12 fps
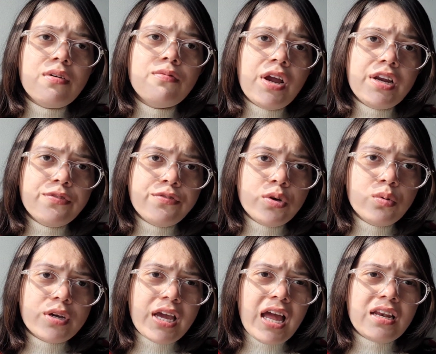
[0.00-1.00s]
Very
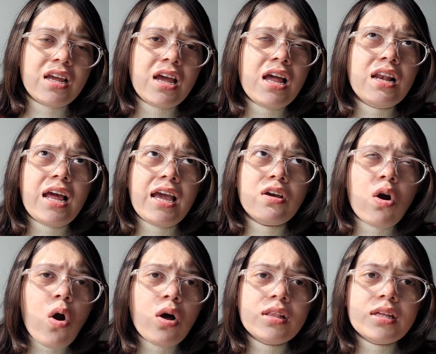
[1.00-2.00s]
few can. Like
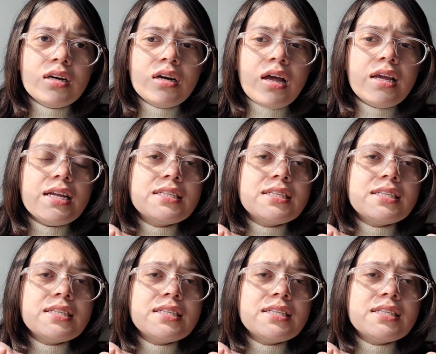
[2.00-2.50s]
all the,